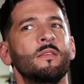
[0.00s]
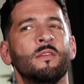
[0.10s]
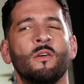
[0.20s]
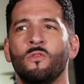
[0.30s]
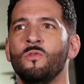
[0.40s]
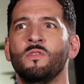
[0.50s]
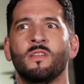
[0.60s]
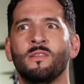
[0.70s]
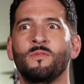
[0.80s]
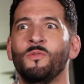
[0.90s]
you know, who's
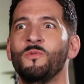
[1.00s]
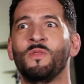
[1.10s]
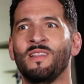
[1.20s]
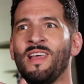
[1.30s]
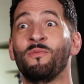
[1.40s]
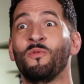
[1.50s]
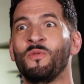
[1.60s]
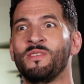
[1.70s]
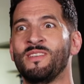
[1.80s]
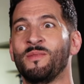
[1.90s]
gonna who the
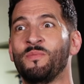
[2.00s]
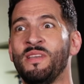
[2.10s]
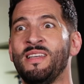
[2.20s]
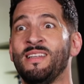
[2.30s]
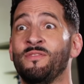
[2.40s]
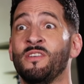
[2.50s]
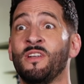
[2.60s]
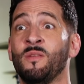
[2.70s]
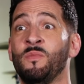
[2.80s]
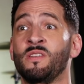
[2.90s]
label is gonna be and if they're
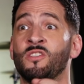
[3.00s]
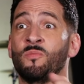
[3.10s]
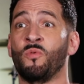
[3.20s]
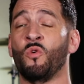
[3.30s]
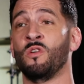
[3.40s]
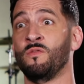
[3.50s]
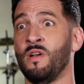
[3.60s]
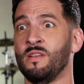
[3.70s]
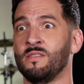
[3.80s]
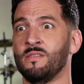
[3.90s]
gonna be as supportive
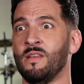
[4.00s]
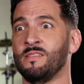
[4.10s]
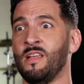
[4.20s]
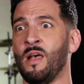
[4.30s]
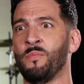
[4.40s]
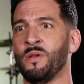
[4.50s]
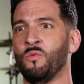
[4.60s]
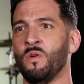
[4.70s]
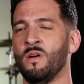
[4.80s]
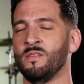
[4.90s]
as as
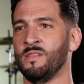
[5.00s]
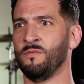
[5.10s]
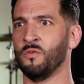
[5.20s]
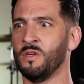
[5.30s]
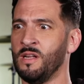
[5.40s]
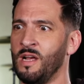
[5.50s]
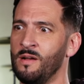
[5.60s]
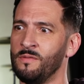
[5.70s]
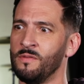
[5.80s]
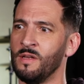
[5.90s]
Epic was and if we're gonna
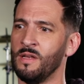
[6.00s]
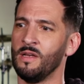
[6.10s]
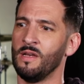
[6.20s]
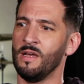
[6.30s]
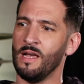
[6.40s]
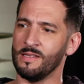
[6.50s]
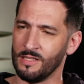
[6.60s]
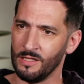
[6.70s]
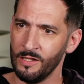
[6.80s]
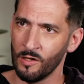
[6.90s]
have as
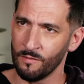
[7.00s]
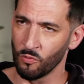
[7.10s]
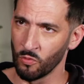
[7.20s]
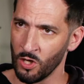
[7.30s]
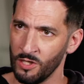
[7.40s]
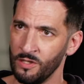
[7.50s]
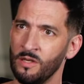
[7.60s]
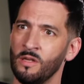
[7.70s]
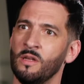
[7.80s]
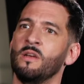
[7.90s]
clear of a
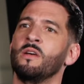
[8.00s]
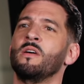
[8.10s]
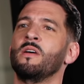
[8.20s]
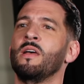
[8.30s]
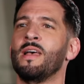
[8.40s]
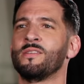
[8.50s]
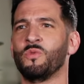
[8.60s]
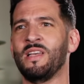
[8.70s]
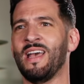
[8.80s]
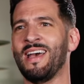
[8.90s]
run as
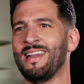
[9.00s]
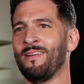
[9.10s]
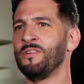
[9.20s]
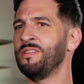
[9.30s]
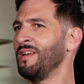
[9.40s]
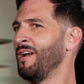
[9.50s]
we had every